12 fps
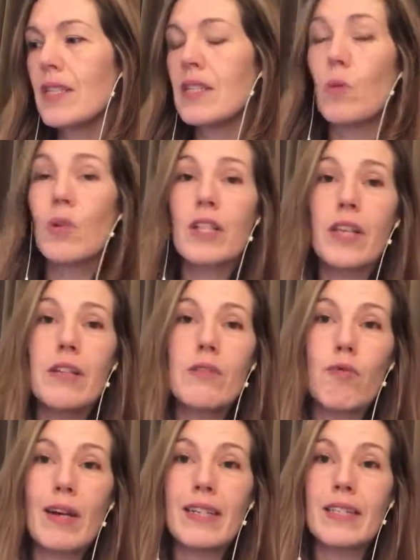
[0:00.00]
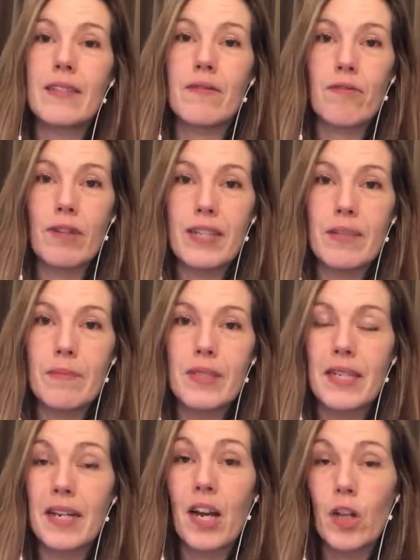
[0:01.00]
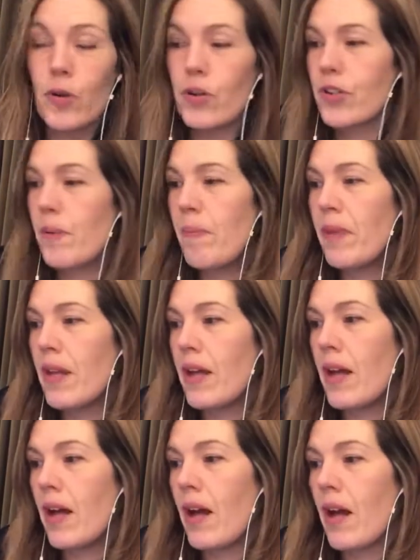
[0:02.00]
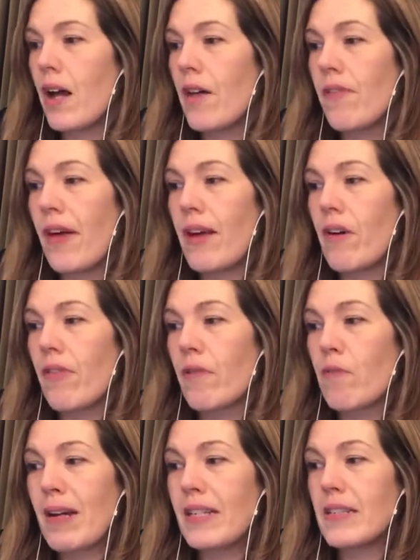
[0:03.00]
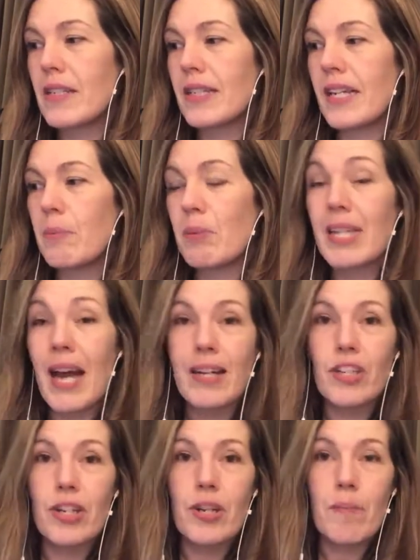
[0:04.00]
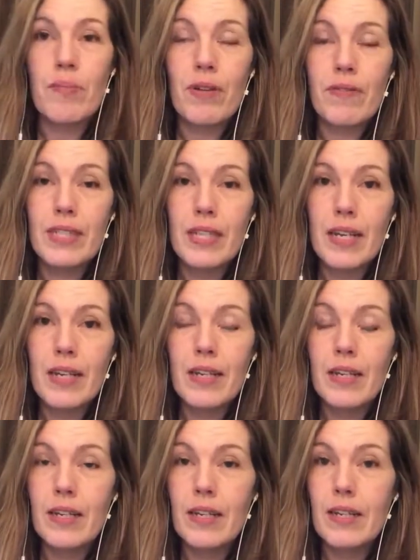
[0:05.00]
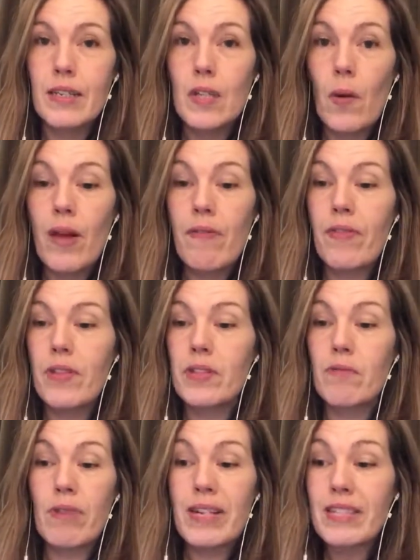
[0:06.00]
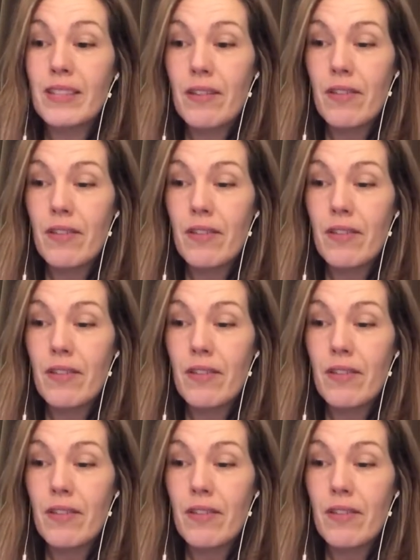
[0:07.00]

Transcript: So what do those rights and freedoms include? They are the right to data protection and privacy. So if there's a risk